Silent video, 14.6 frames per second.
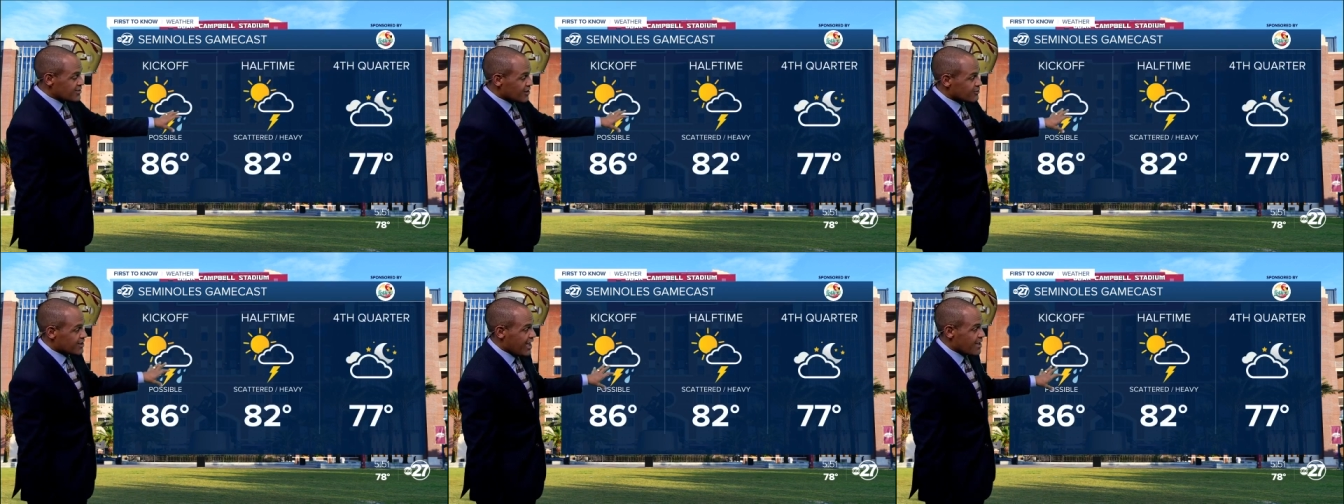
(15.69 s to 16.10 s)

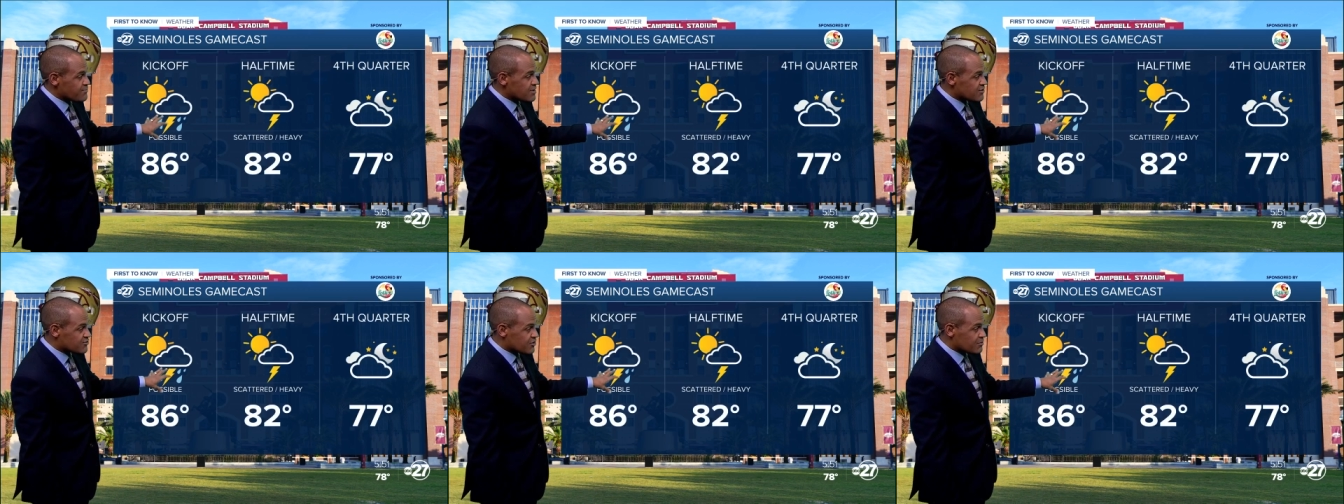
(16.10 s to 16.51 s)
there
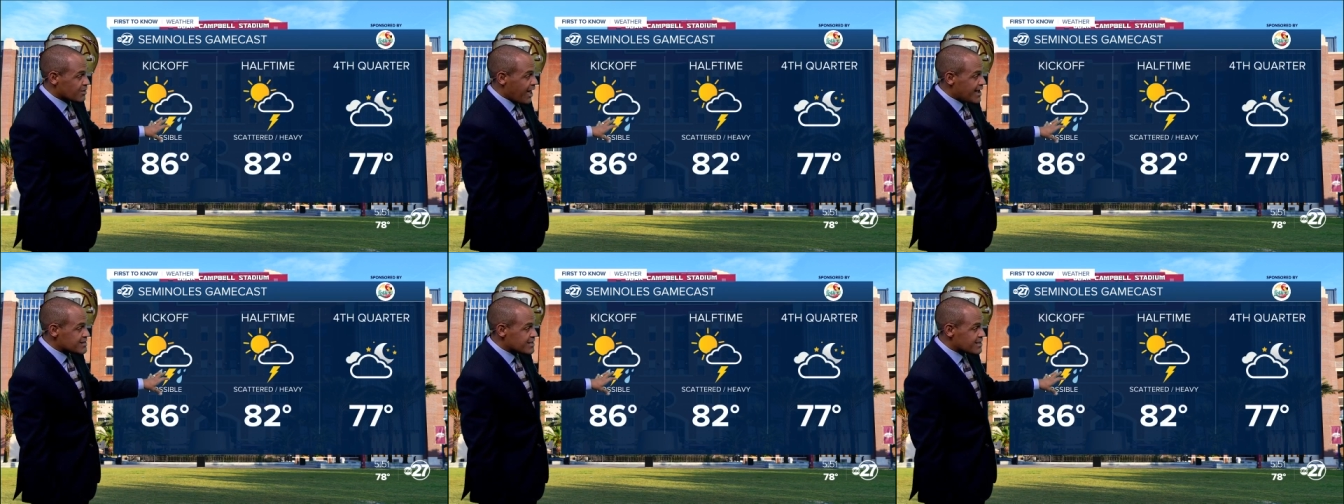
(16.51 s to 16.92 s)
can be
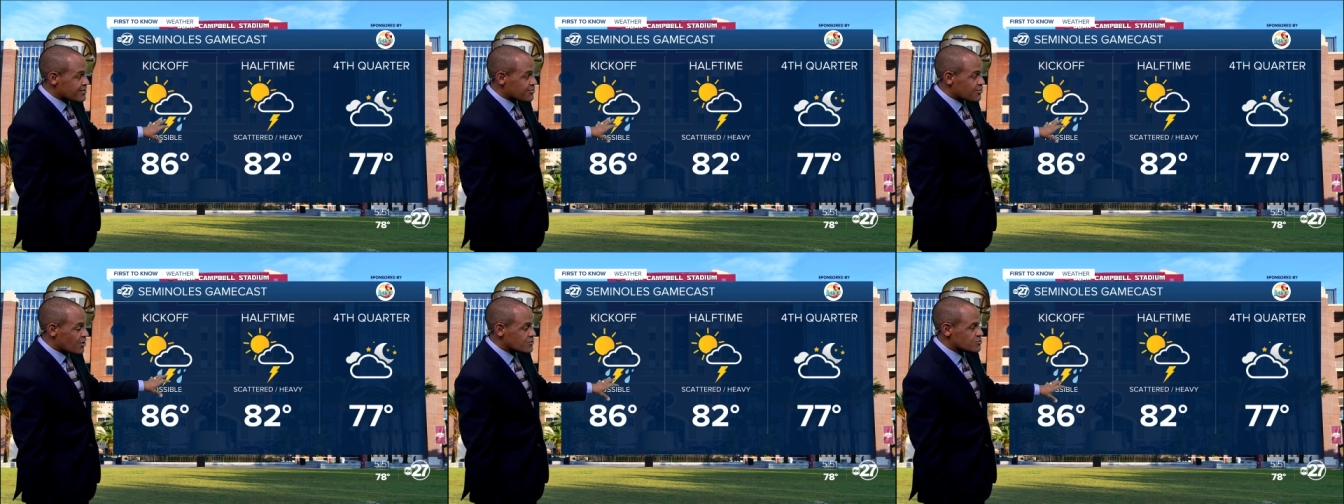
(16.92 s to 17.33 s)
some
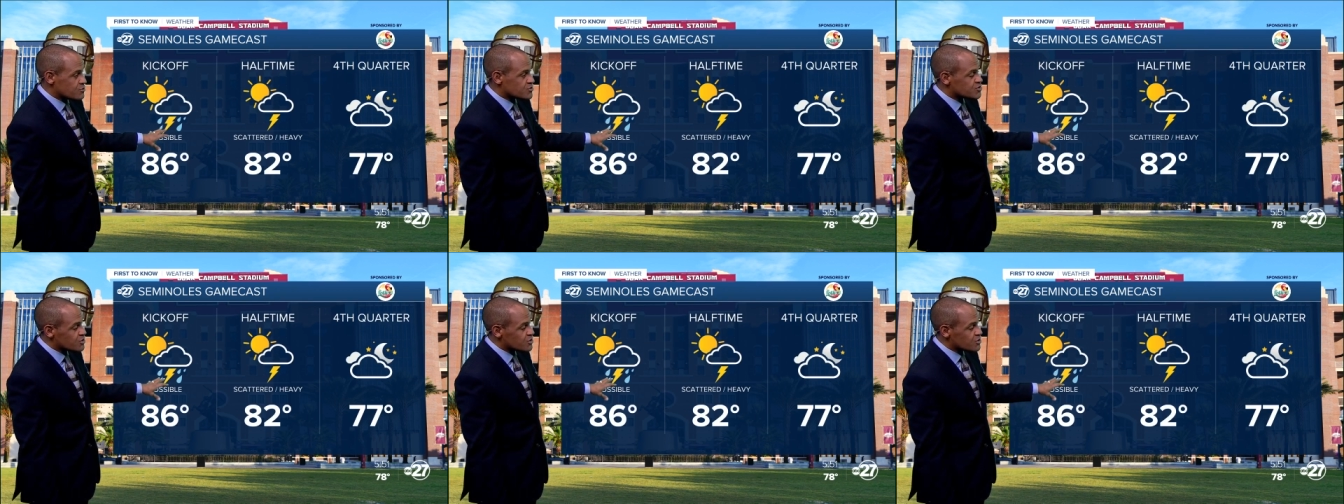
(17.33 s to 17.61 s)
lightning and thunder.